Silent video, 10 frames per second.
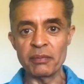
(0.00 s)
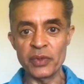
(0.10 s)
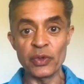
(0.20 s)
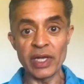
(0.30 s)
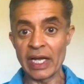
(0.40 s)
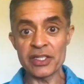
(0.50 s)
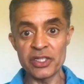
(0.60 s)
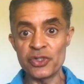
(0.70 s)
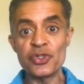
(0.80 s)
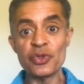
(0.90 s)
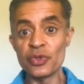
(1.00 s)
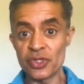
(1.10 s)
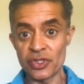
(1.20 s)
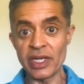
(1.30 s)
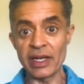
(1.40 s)
You can actually
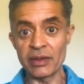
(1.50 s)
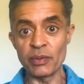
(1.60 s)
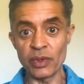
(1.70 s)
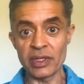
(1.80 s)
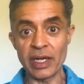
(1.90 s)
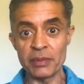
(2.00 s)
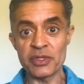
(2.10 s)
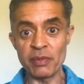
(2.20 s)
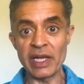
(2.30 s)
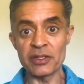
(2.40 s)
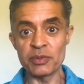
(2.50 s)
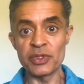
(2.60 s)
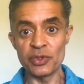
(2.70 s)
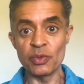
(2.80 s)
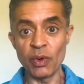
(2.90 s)
choose to get what types of
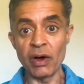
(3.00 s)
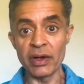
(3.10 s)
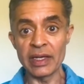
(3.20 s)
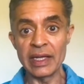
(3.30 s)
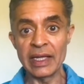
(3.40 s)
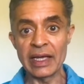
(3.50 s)
management you want.